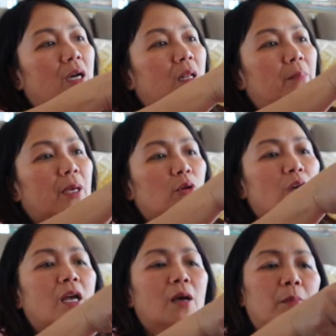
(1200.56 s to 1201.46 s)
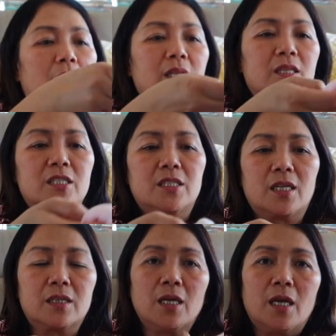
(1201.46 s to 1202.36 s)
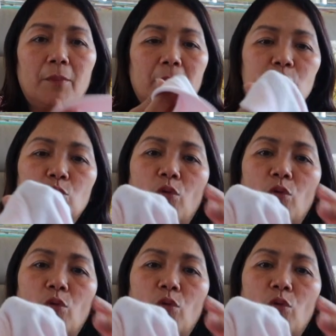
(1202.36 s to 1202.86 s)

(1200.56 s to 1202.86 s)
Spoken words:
mahal, pero maganda siya. Medyo